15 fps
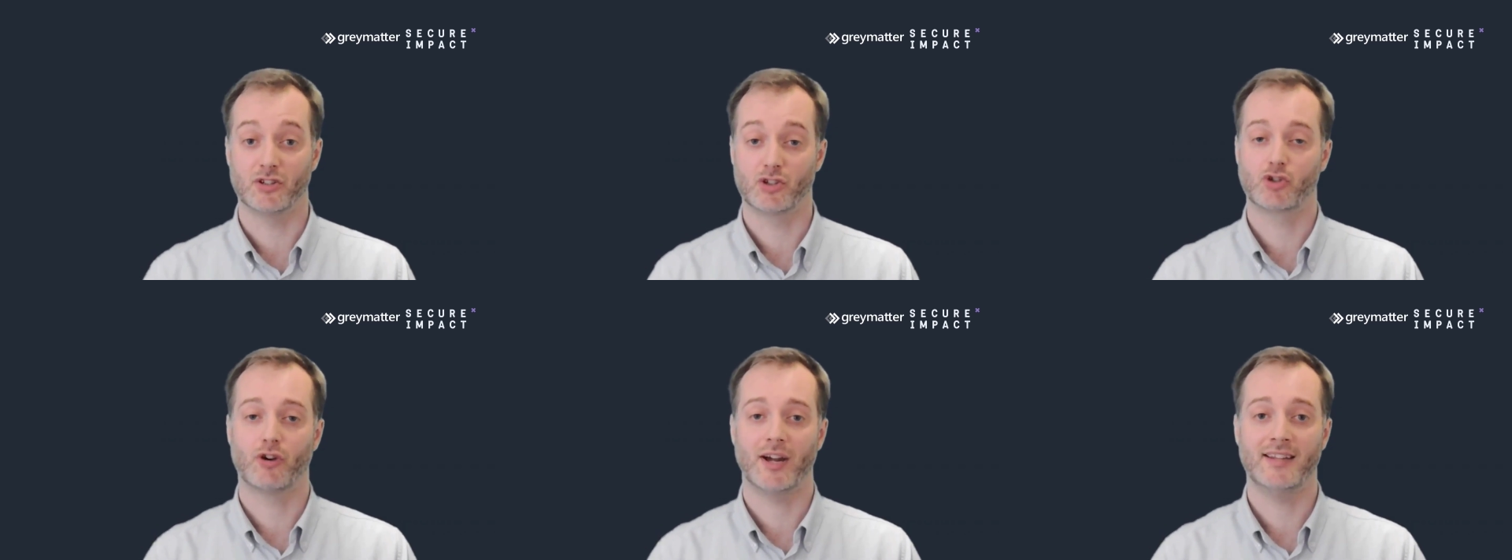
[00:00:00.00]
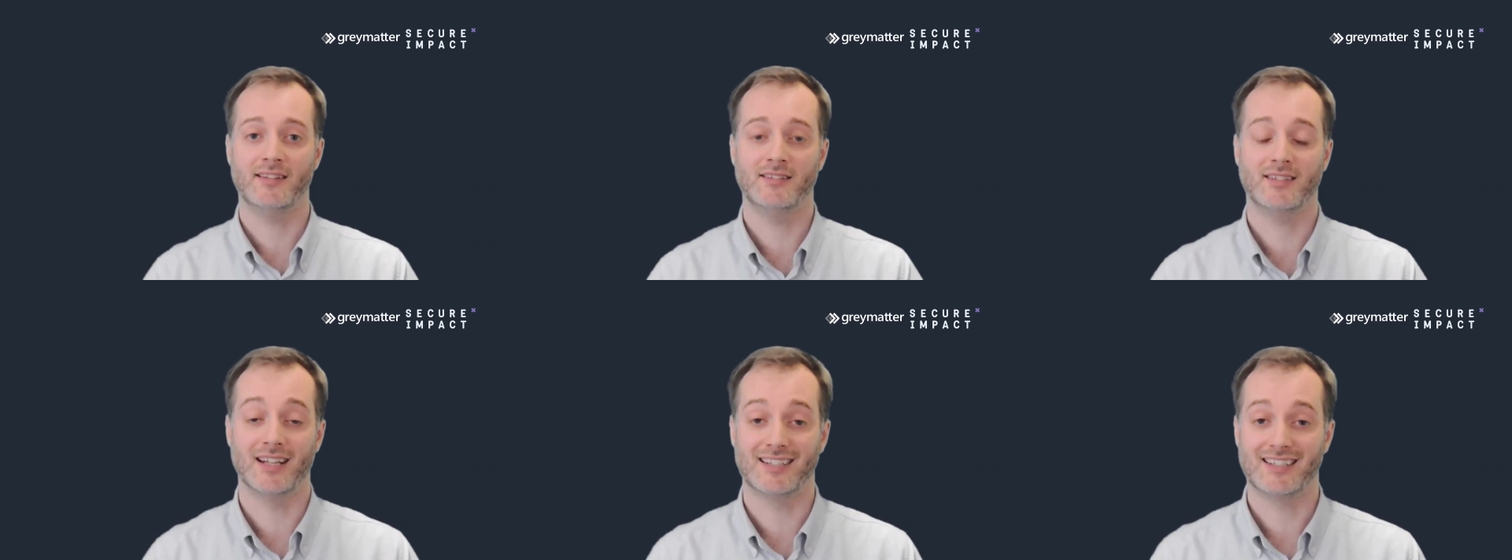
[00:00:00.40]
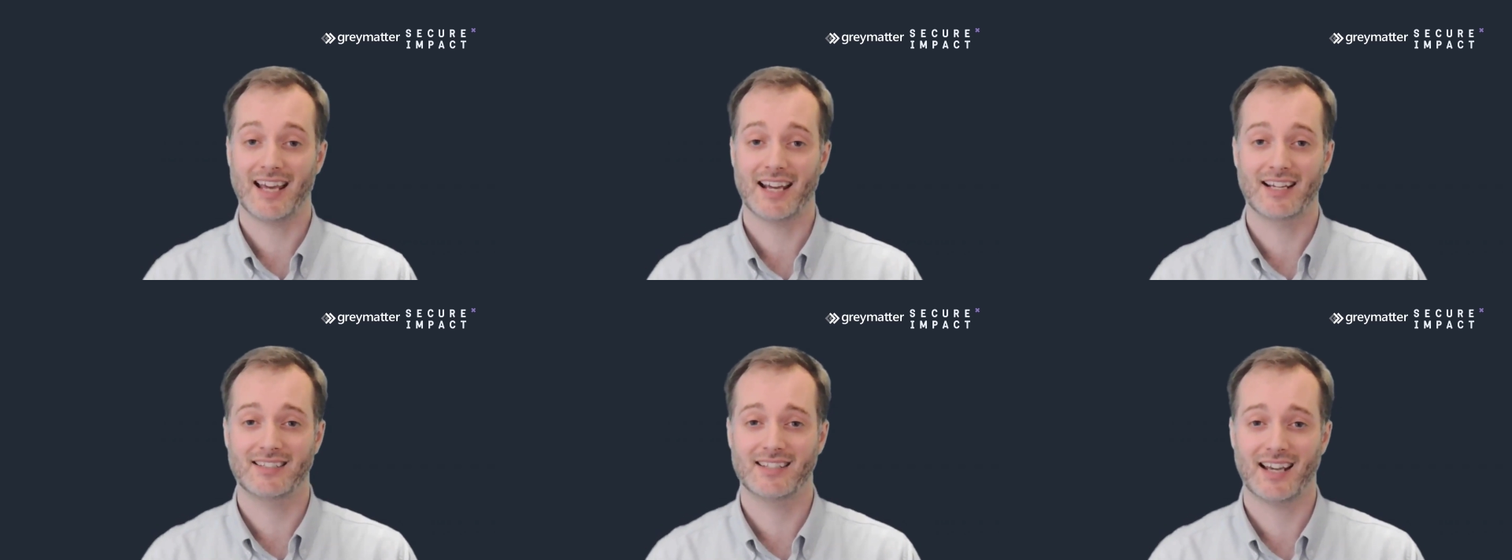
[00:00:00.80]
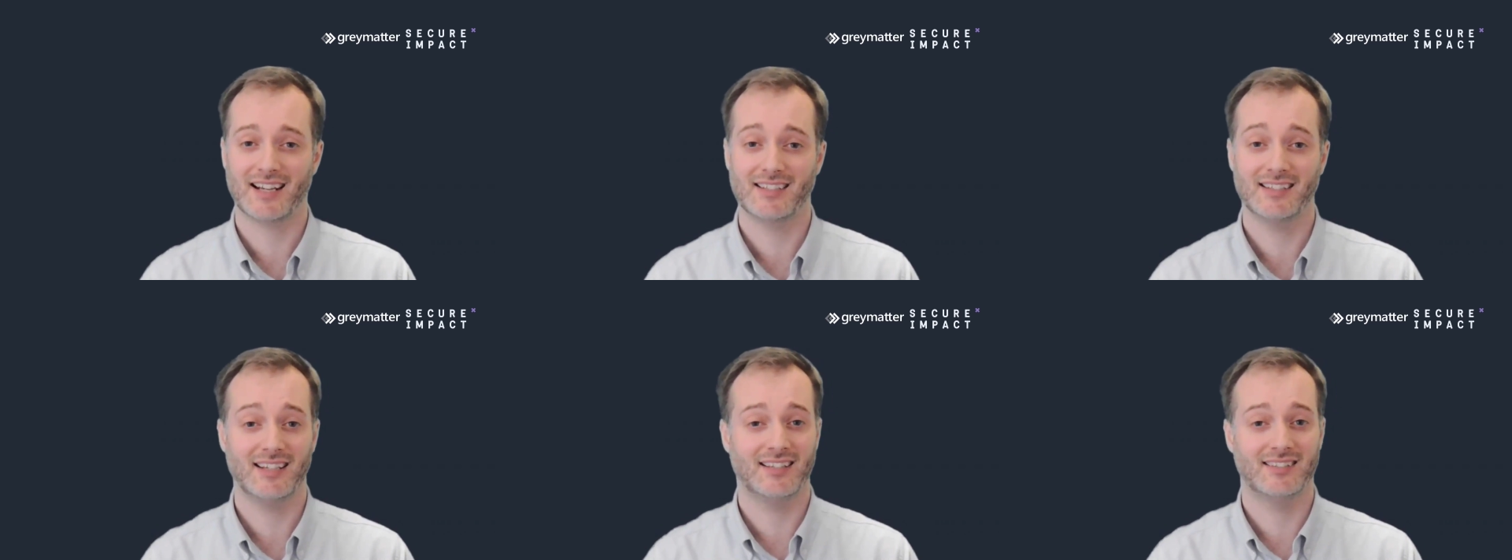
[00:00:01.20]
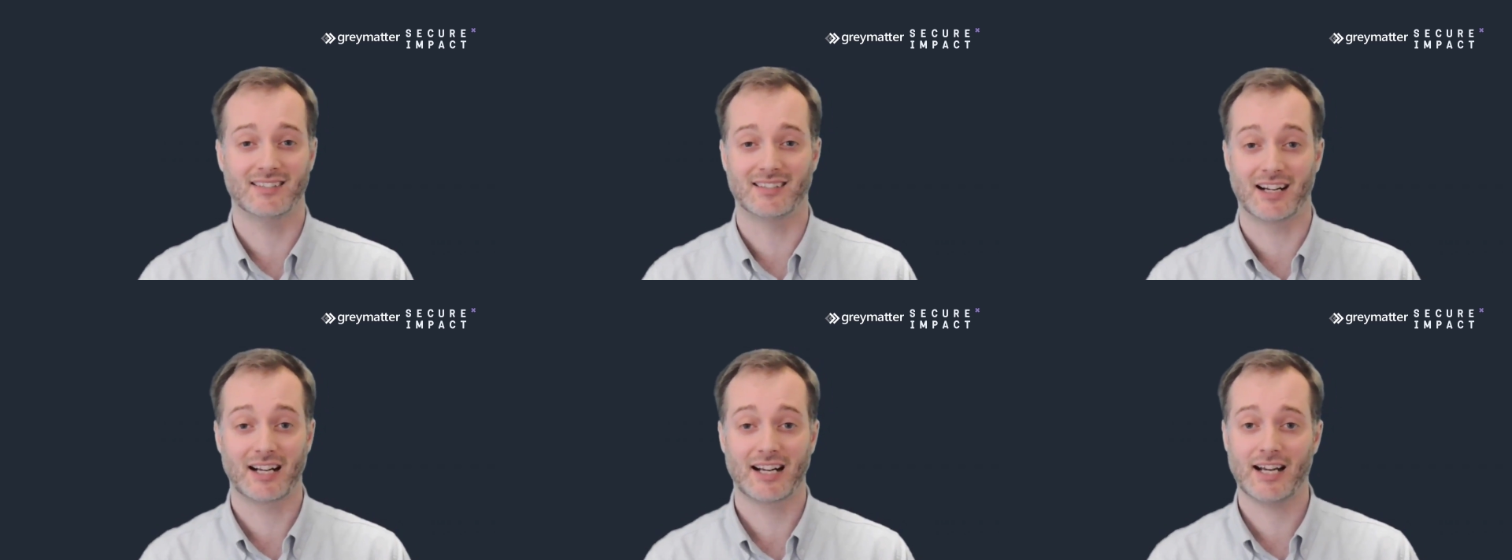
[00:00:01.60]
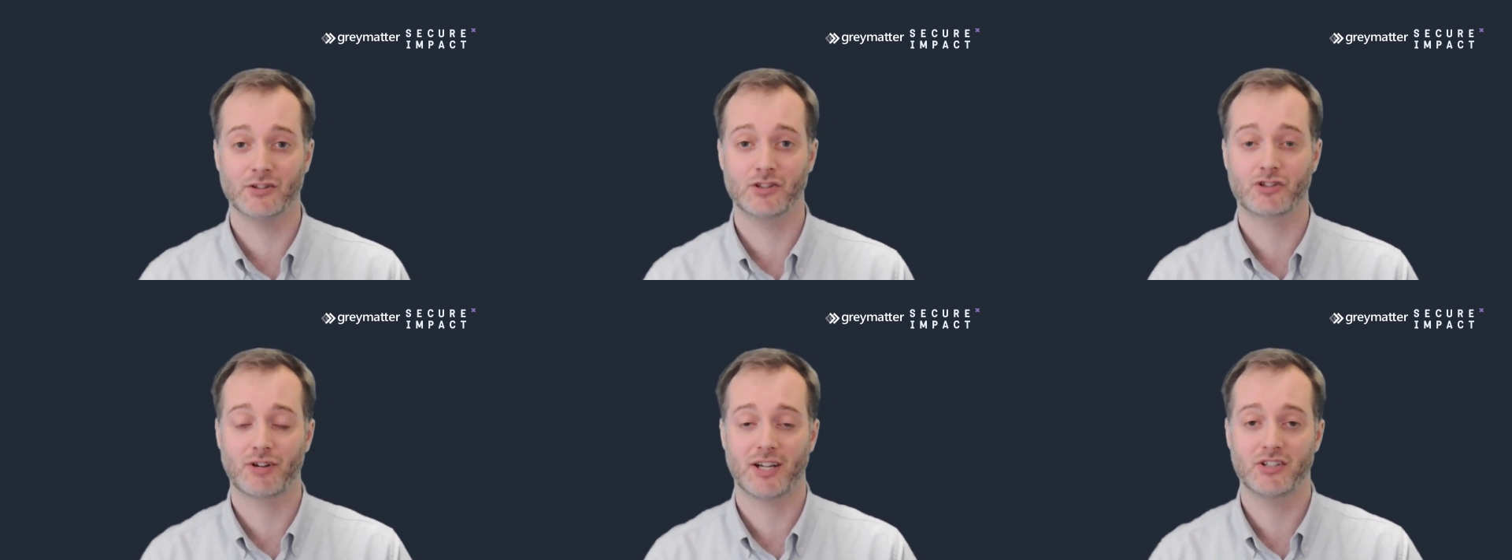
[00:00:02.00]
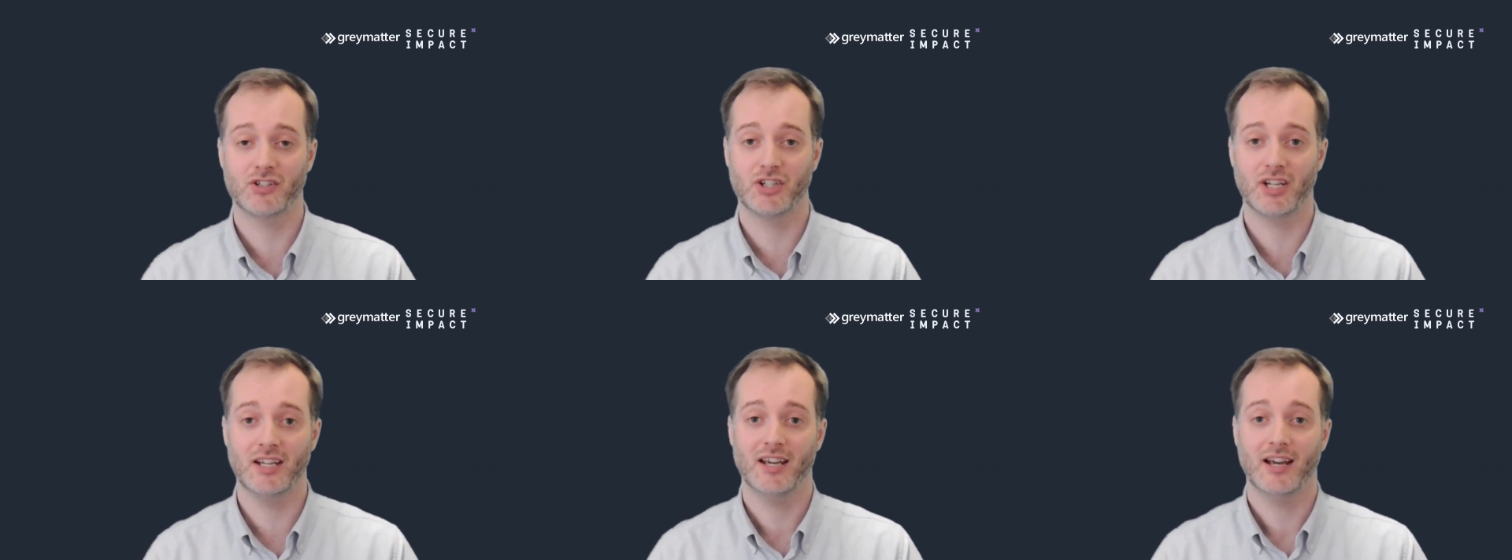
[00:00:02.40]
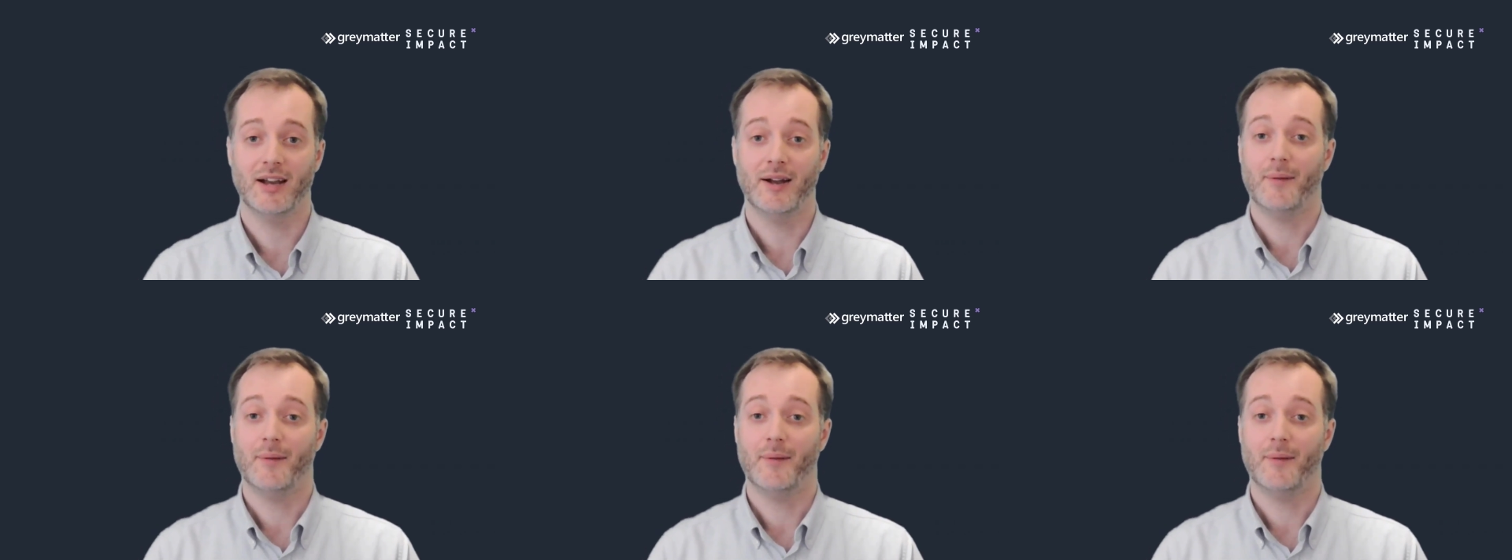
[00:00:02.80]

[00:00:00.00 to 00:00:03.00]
trends in attacker tactics and cloud strategy,